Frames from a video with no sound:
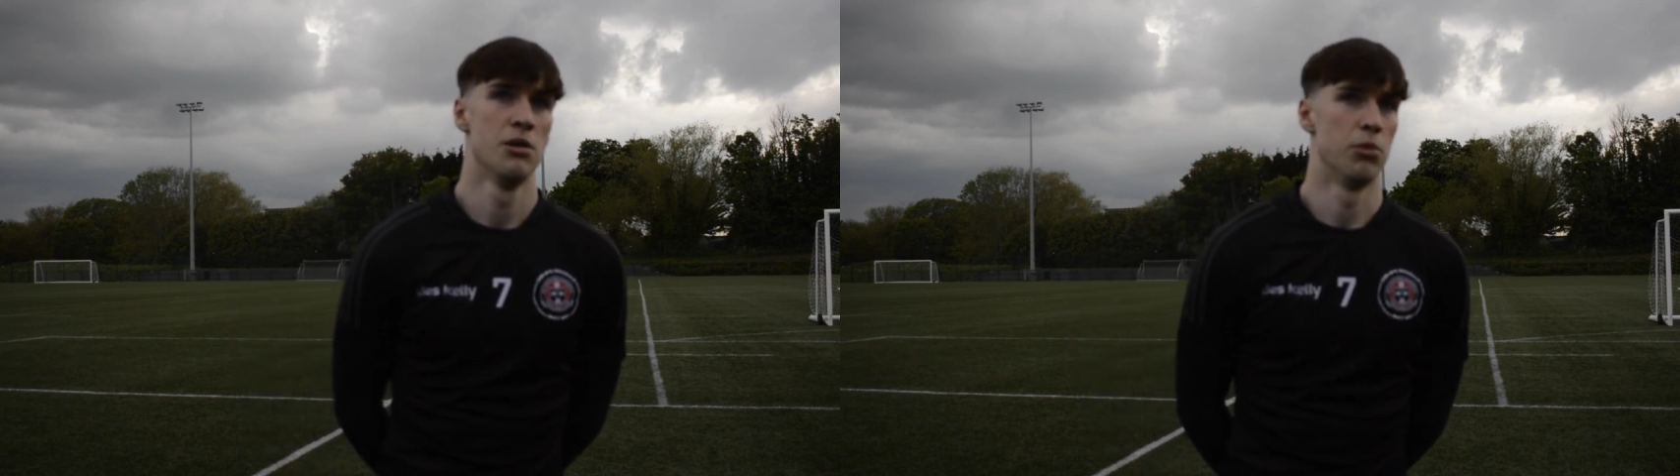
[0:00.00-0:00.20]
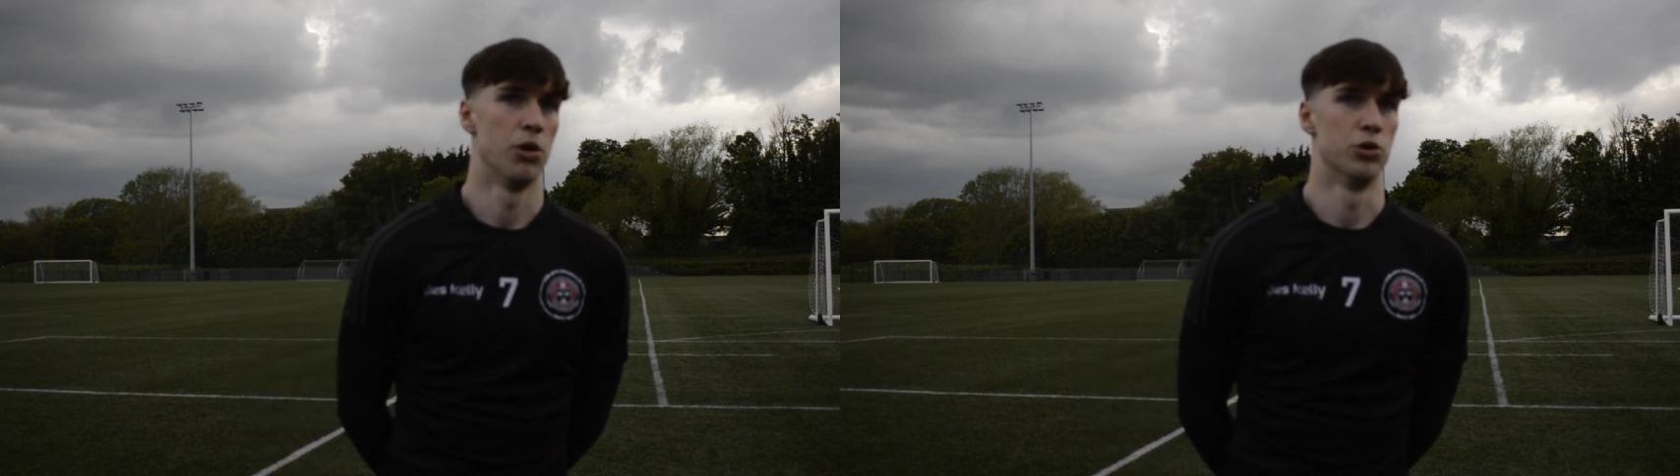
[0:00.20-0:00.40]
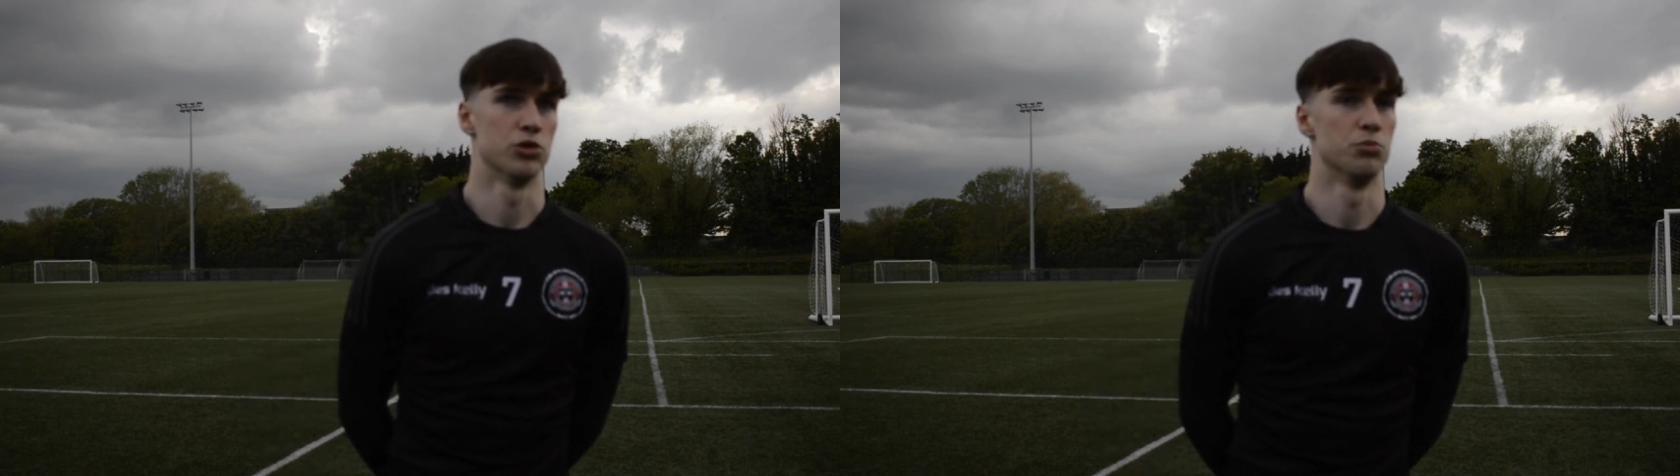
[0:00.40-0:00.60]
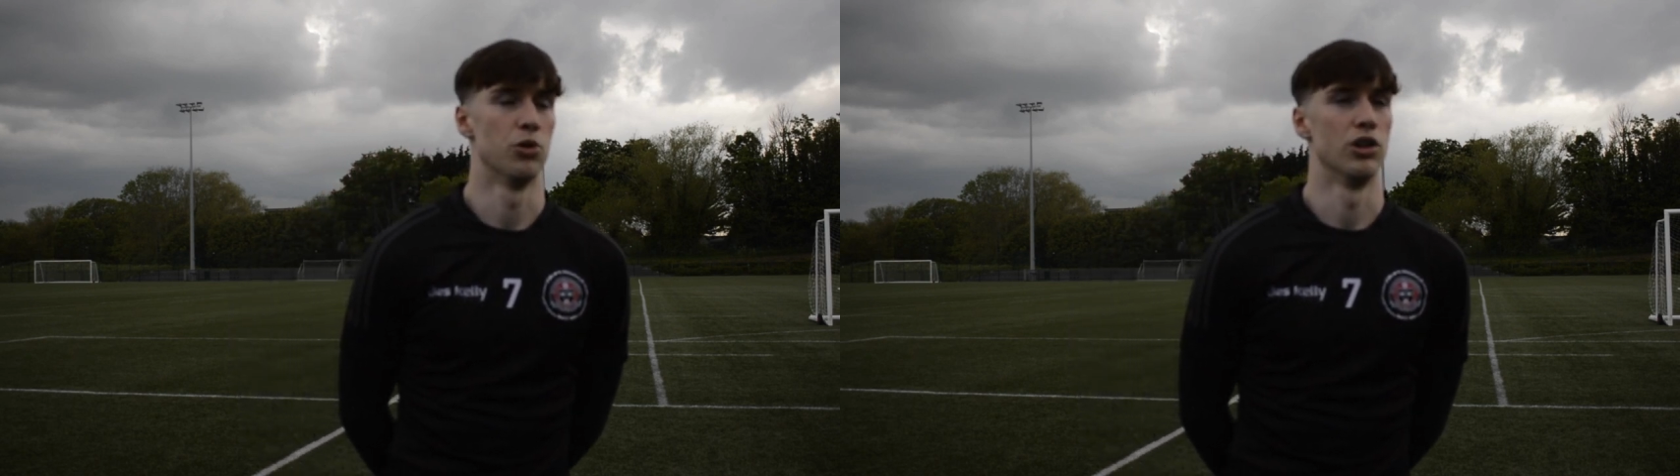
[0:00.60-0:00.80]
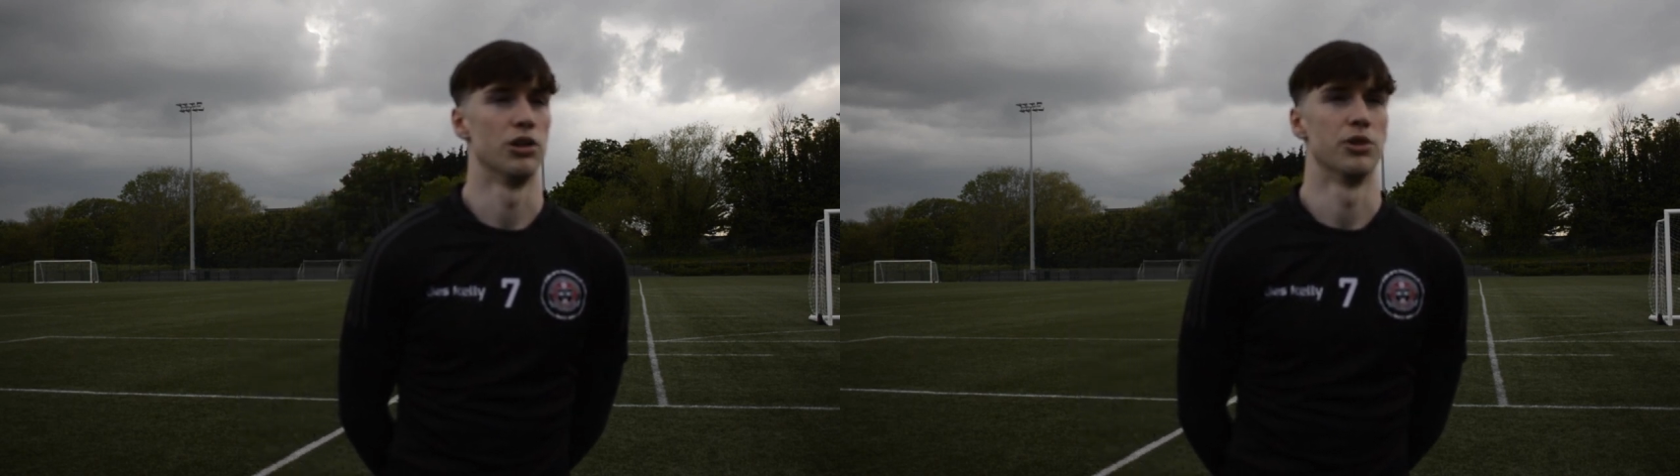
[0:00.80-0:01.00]
But most
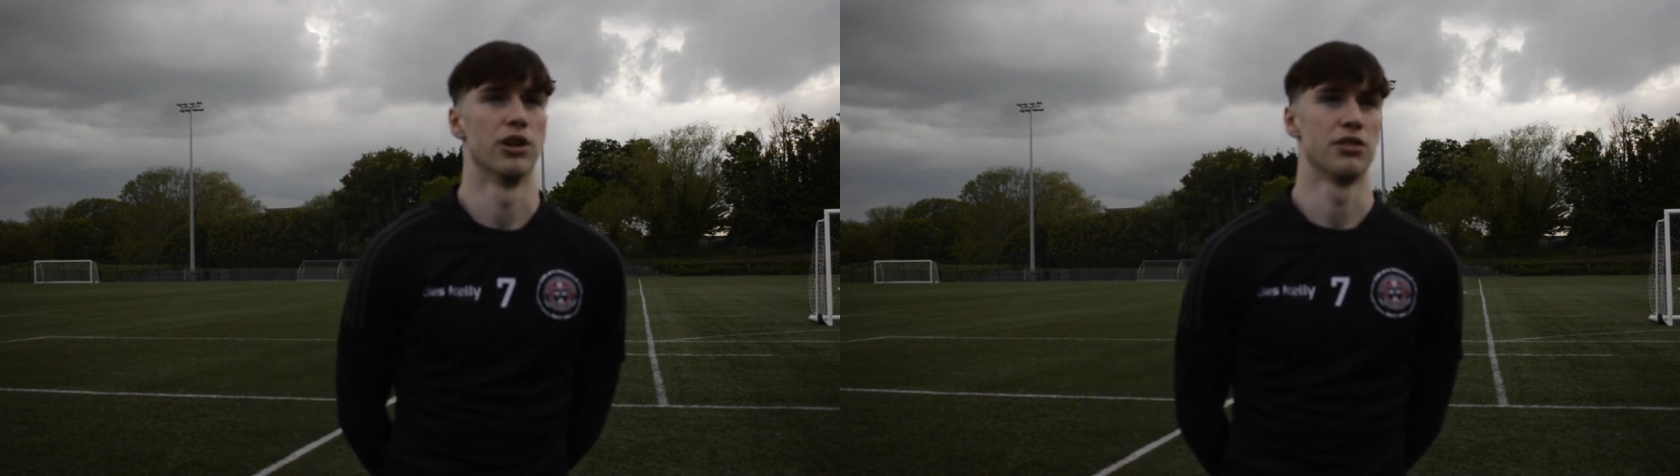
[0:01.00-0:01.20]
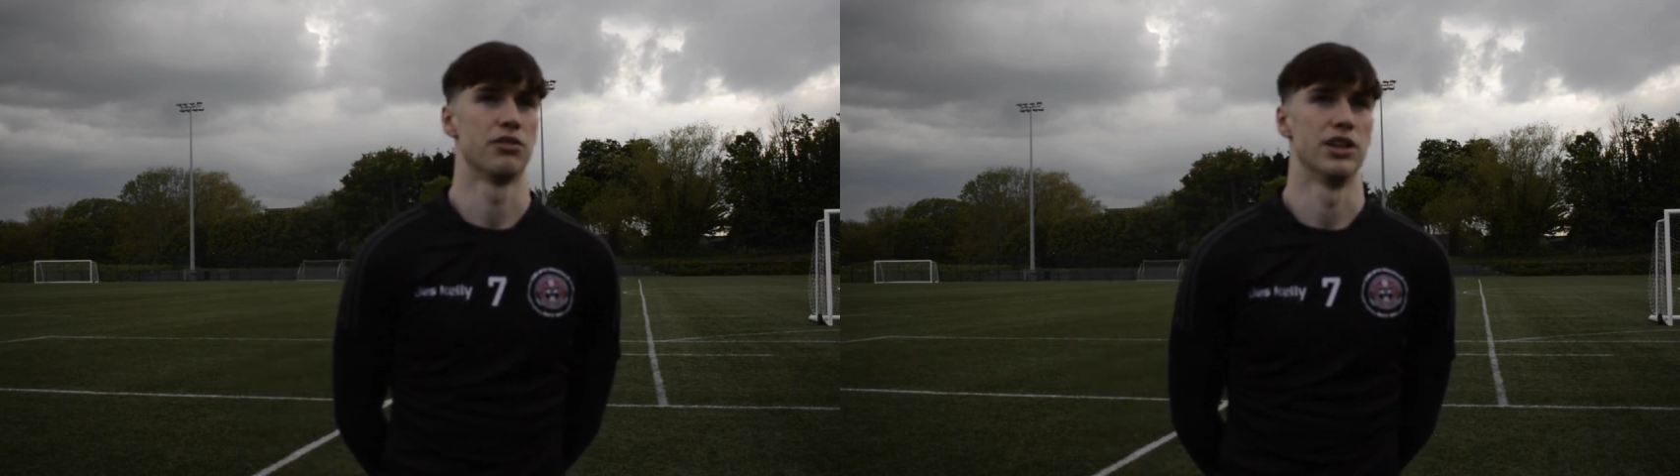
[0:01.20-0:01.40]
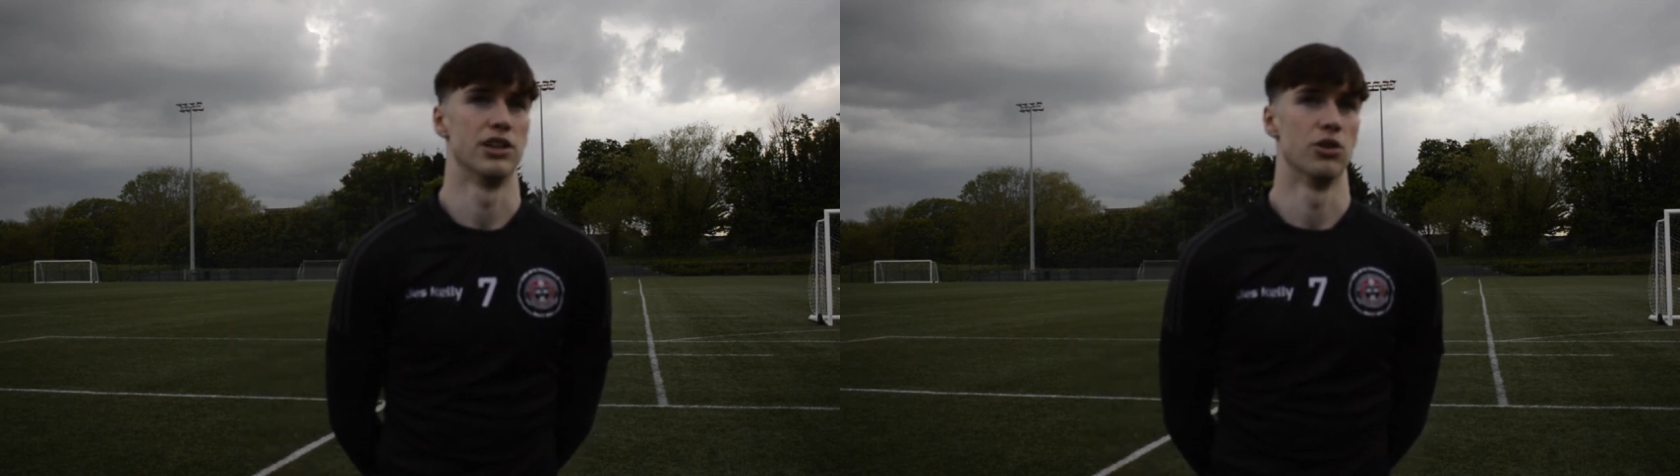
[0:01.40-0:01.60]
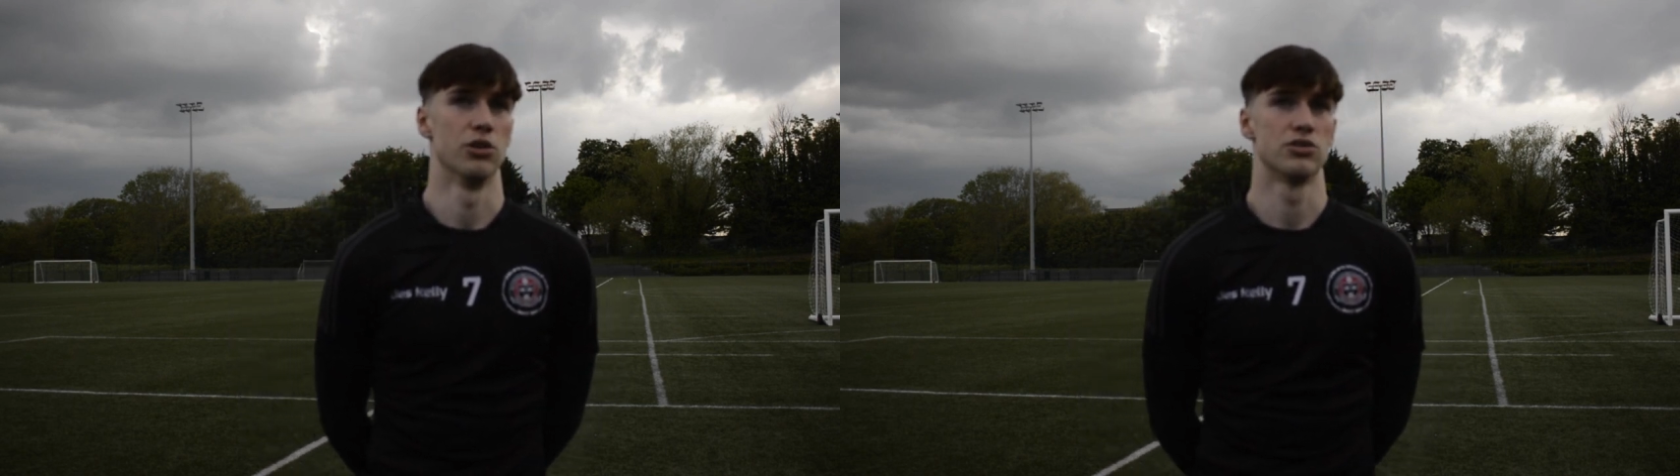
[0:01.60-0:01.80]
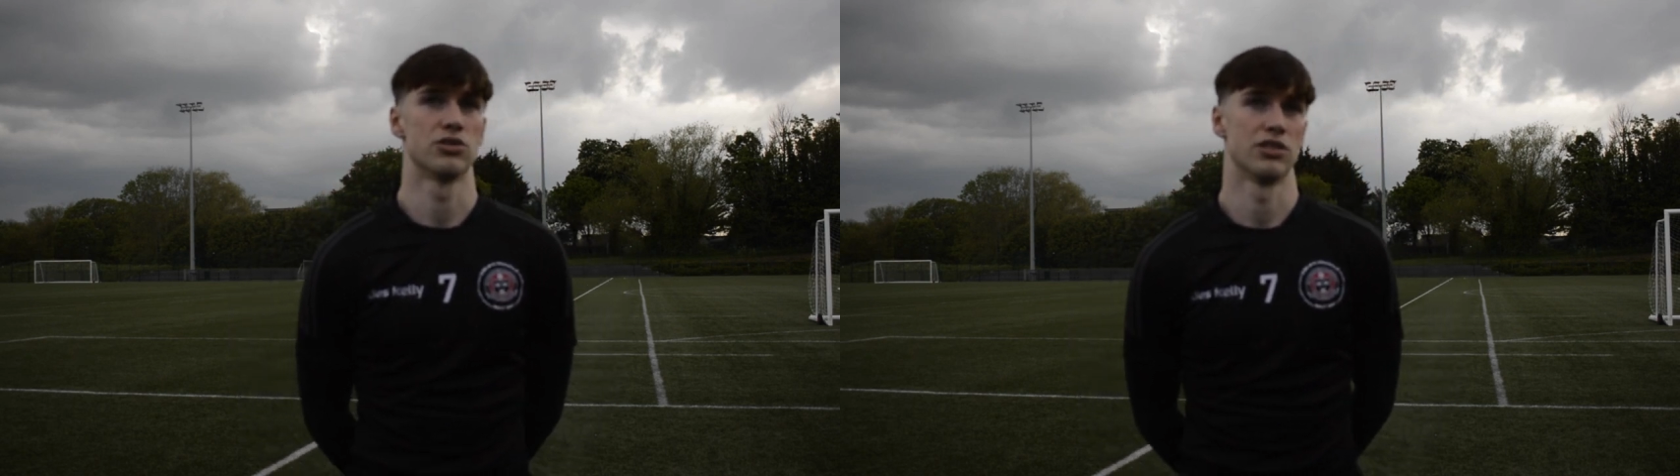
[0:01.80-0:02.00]
importantly, we got the 3
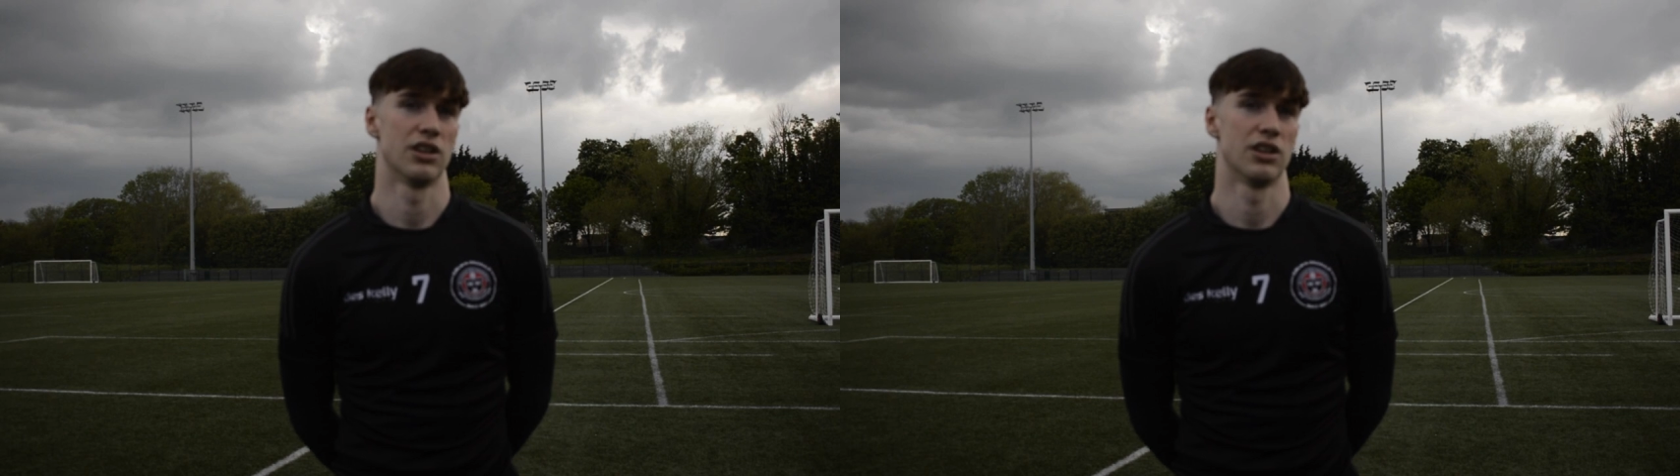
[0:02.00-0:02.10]
goals,